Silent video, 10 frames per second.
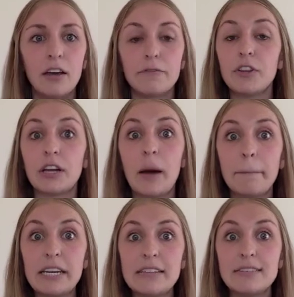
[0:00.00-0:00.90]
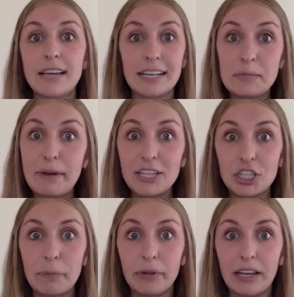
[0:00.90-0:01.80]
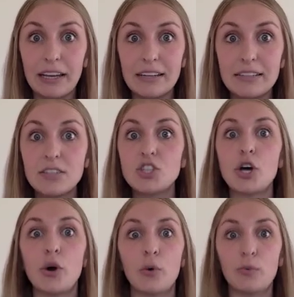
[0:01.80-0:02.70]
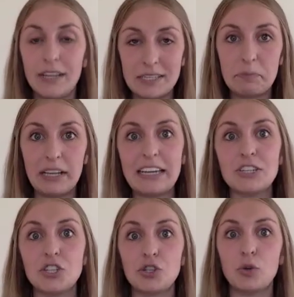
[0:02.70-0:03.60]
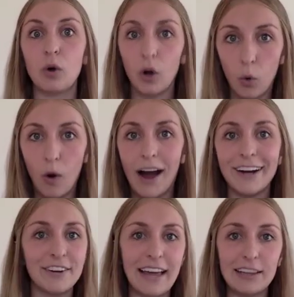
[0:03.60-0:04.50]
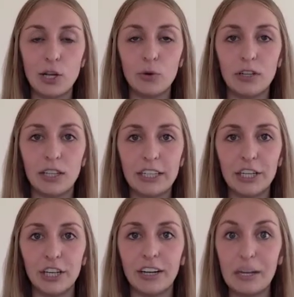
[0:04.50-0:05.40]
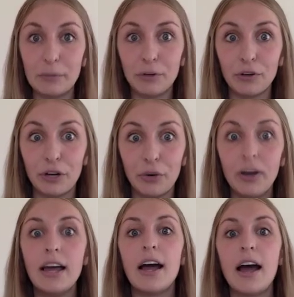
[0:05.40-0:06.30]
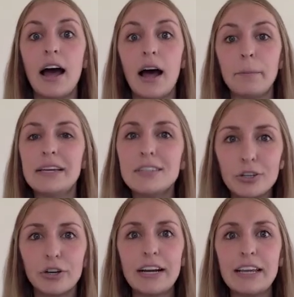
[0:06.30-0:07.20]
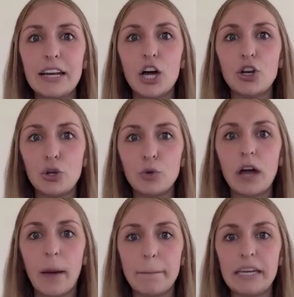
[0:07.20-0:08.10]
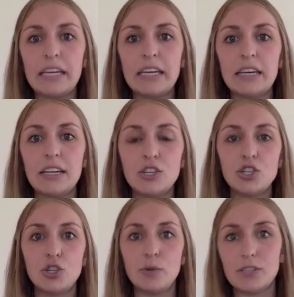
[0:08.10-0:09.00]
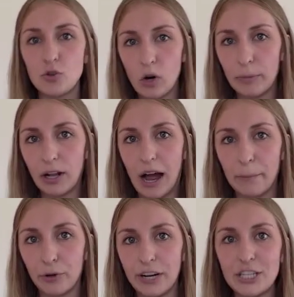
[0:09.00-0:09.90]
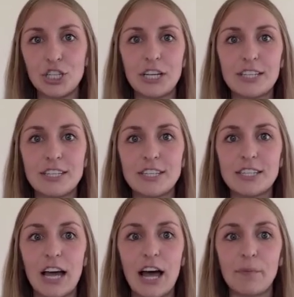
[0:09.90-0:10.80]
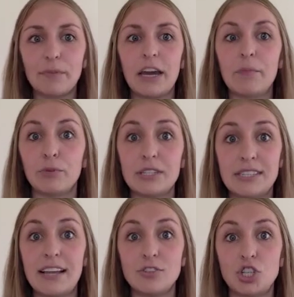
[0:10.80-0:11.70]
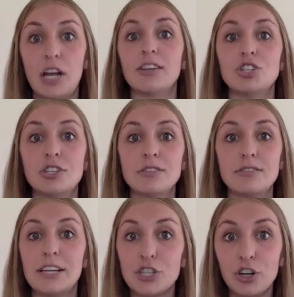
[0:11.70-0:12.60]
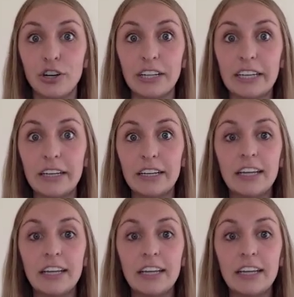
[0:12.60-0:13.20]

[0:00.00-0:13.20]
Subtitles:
For the company's expansion plan, so its plan to acquire that local leader in Peru, integrating a new company into its normal operations can present challenges internally.